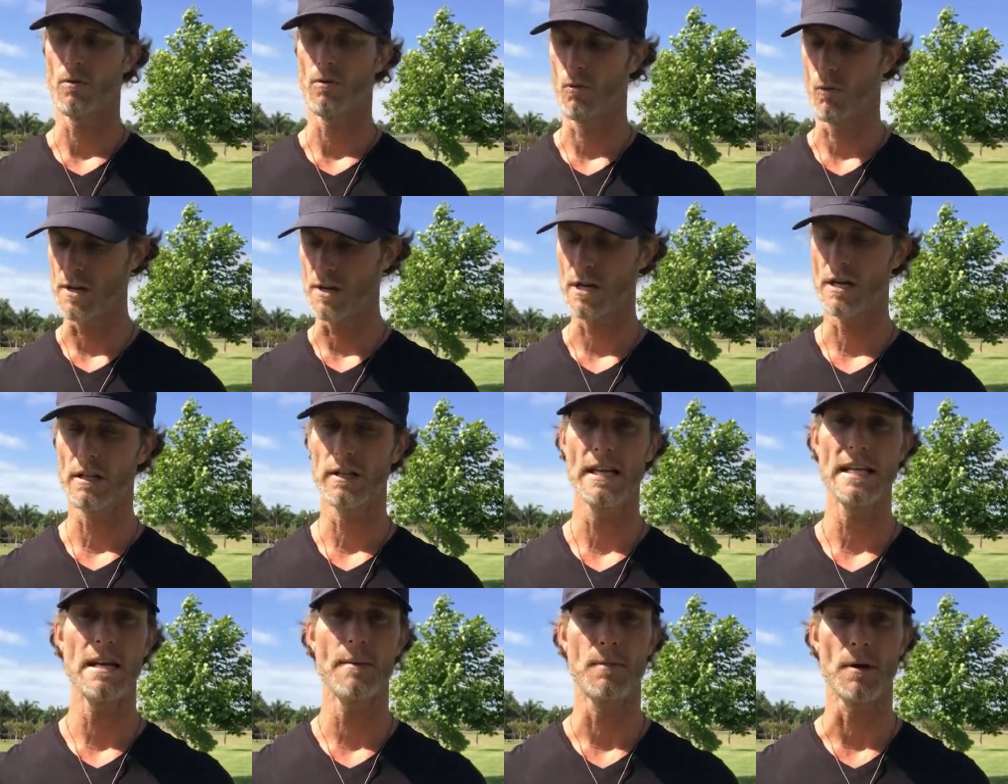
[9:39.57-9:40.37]
when you
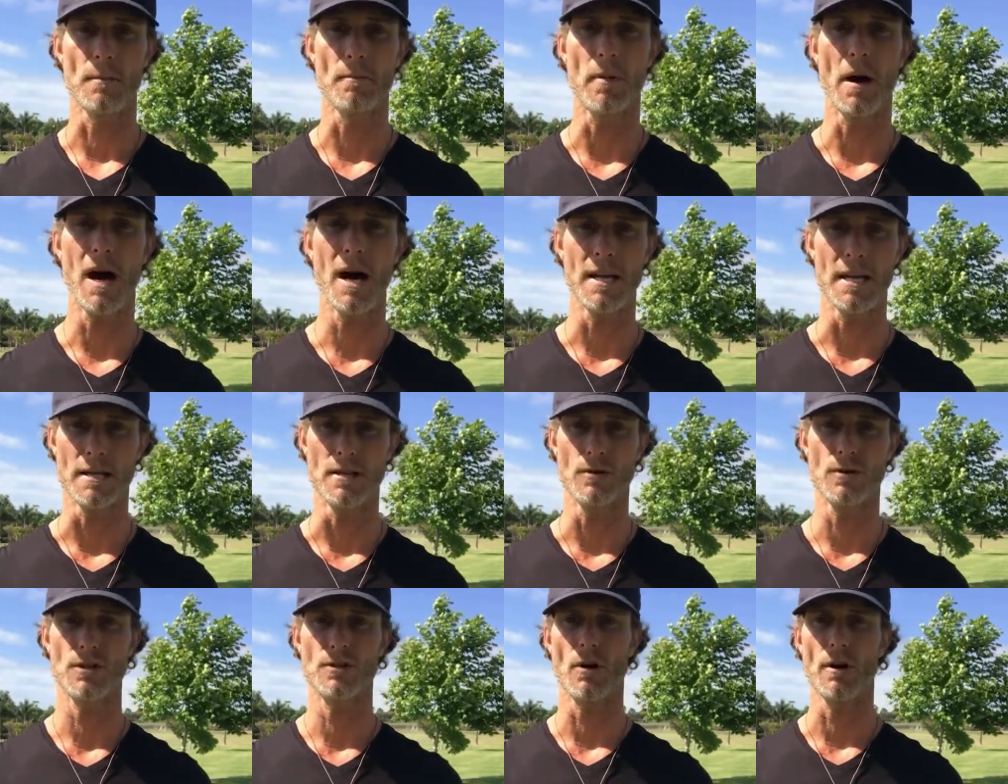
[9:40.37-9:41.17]
clean up your body,
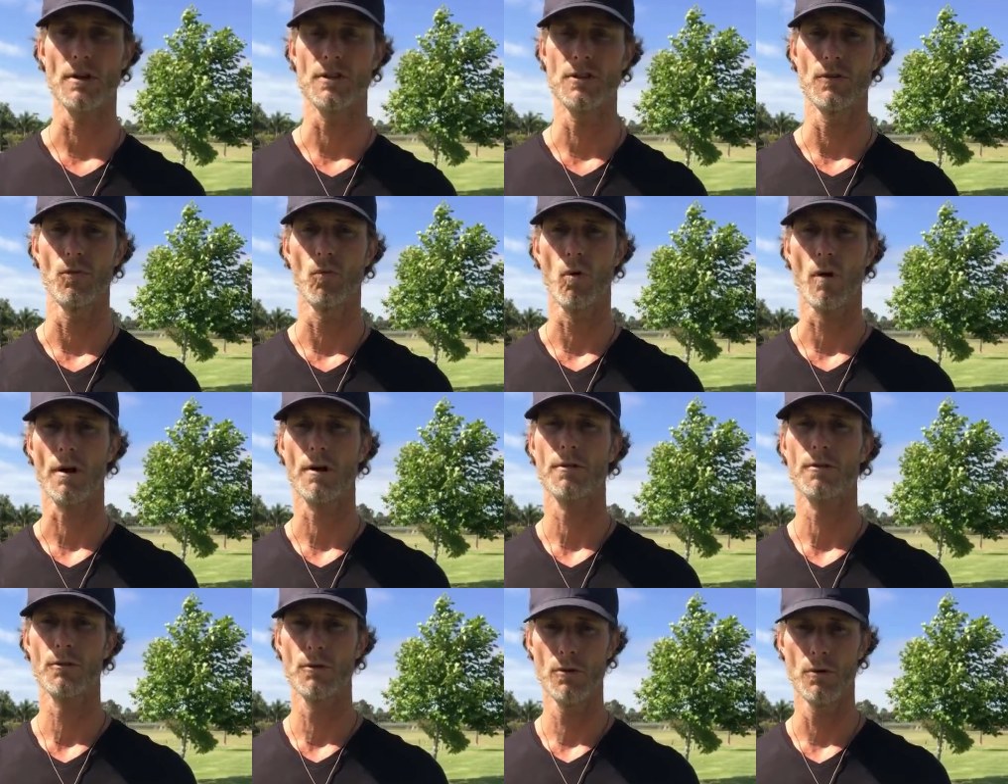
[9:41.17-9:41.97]
you start to
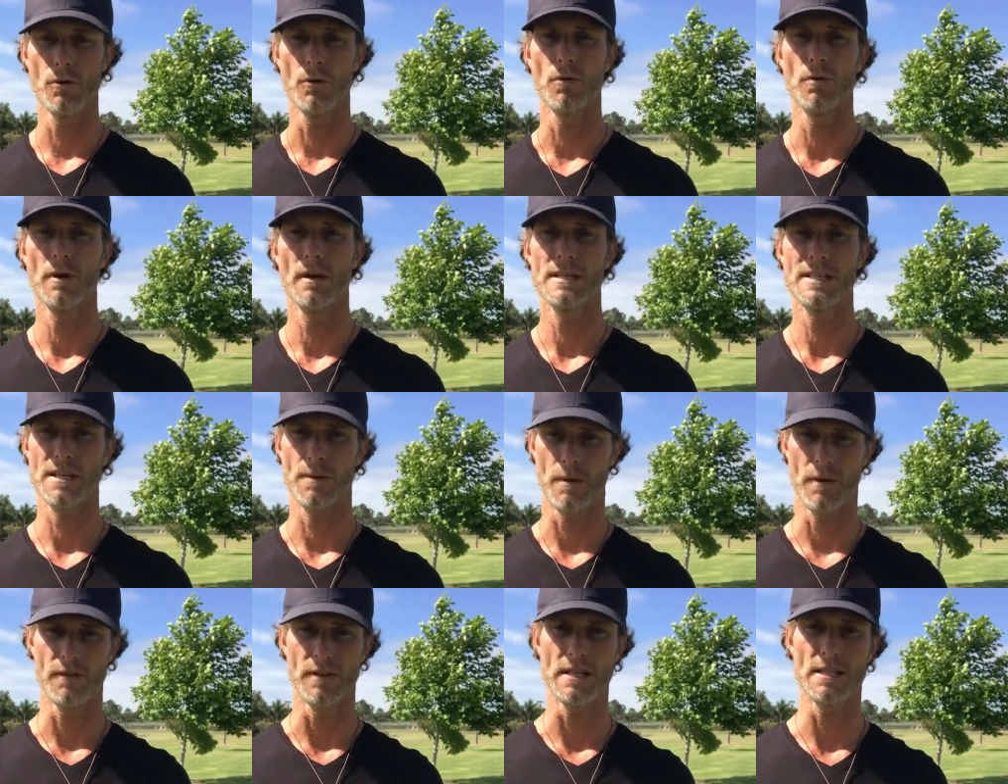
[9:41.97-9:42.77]
work through
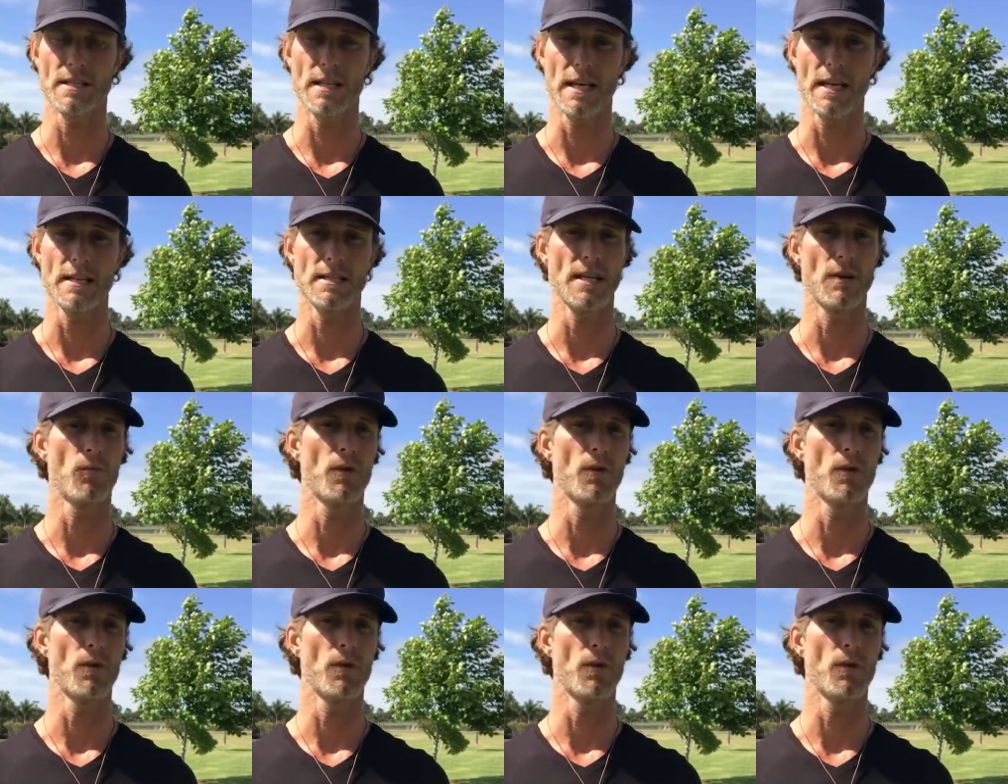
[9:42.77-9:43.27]
some of these things.